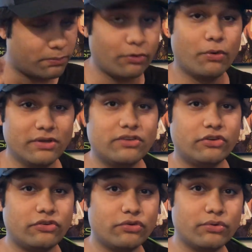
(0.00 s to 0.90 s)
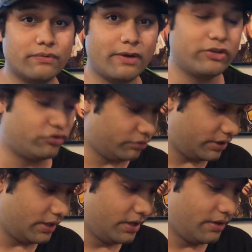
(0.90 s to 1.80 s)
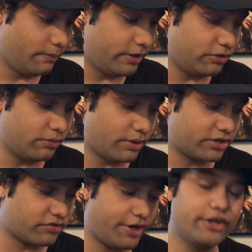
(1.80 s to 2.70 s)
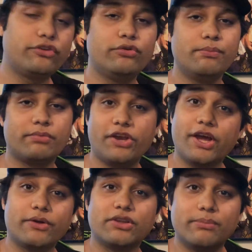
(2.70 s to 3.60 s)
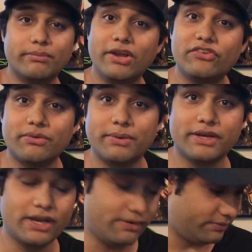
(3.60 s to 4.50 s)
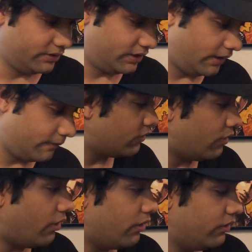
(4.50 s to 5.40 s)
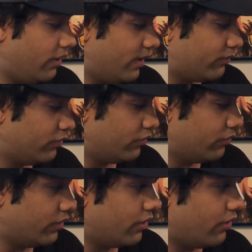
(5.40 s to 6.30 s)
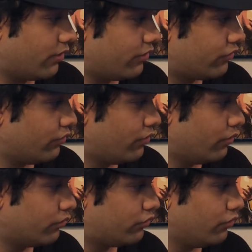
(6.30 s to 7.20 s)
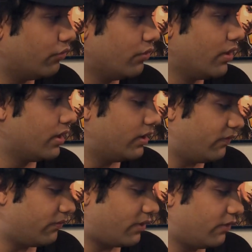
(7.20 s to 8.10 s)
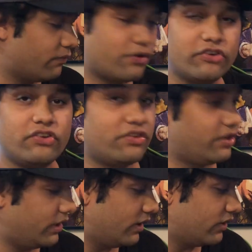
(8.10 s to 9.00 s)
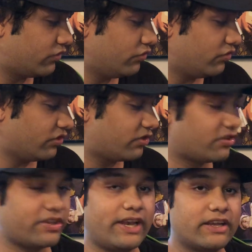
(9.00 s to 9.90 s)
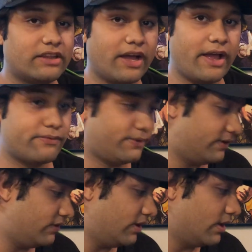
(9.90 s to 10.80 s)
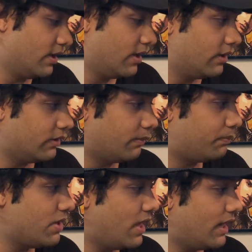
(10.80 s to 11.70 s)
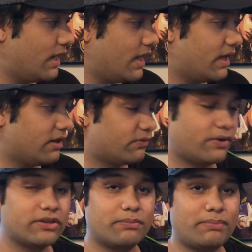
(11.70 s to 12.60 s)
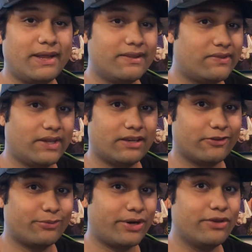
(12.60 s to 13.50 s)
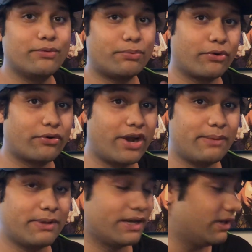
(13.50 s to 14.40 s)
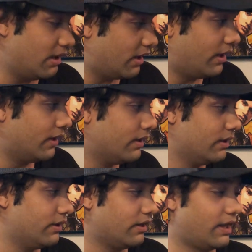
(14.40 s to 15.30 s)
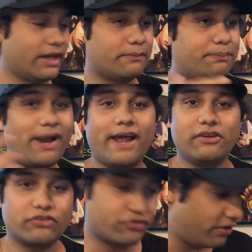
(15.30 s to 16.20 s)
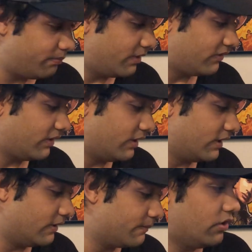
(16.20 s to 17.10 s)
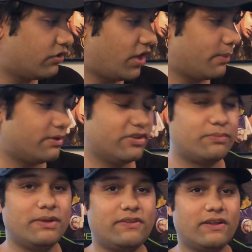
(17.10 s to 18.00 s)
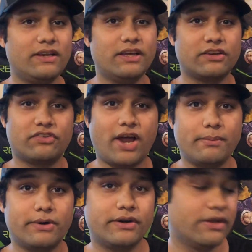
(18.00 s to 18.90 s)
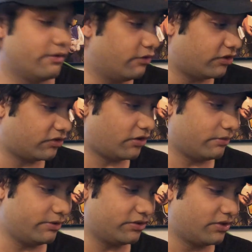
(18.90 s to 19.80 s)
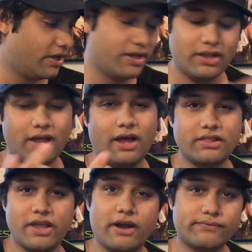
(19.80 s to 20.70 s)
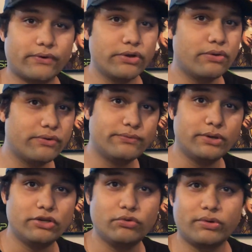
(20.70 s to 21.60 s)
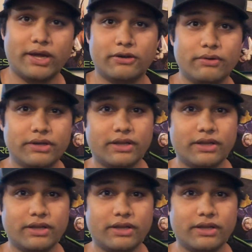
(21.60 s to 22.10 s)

going to do eventually when you are trying to take out the measurement and everything. So all you have to do in order to go to the conversion setting is to just select the FLT. The PLAN is for the plane settings, where you program and like plan your trip basically. Your timer is basically a timer which is always there for you if you need to calculate